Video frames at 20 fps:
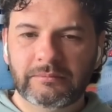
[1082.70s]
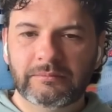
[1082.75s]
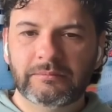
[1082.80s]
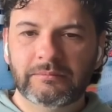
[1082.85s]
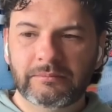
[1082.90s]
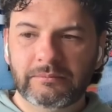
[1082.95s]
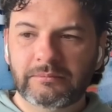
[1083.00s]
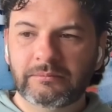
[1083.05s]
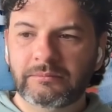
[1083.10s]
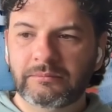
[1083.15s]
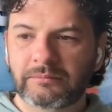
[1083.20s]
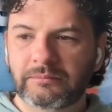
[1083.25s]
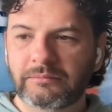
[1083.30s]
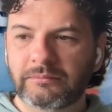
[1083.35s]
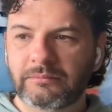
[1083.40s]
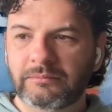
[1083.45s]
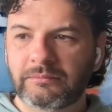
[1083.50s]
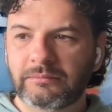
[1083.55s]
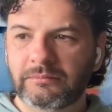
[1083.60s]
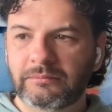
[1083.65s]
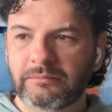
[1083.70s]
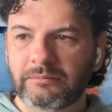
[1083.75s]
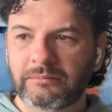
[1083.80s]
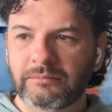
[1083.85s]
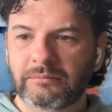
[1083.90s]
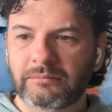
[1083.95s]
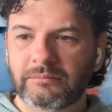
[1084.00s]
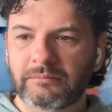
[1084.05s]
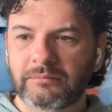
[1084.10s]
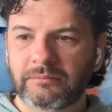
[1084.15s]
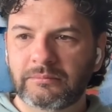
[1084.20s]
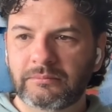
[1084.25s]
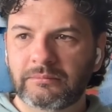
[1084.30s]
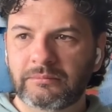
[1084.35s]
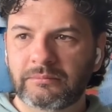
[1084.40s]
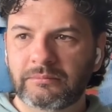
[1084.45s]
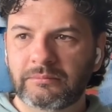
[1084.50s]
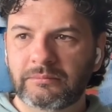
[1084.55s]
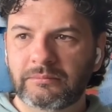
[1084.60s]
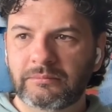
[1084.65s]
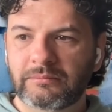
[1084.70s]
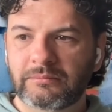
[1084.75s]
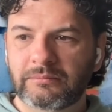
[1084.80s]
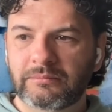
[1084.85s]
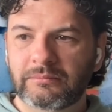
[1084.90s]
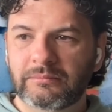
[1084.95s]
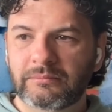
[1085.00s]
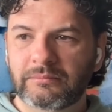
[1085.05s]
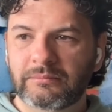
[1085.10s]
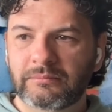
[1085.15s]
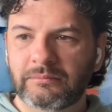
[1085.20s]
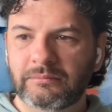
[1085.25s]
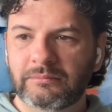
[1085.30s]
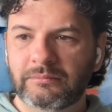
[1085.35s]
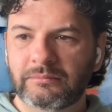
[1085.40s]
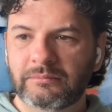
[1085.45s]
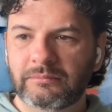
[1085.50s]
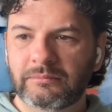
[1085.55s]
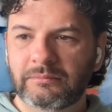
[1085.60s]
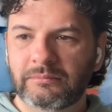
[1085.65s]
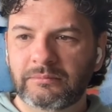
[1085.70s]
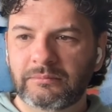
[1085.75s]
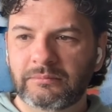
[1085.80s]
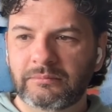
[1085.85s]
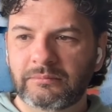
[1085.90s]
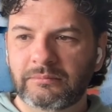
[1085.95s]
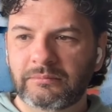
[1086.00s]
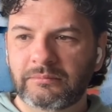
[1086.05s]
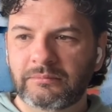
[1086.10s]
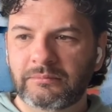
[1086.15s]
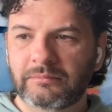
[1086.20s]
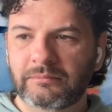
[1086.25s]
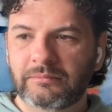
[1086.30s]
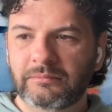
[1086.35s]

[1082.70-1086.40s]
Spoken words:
(silent)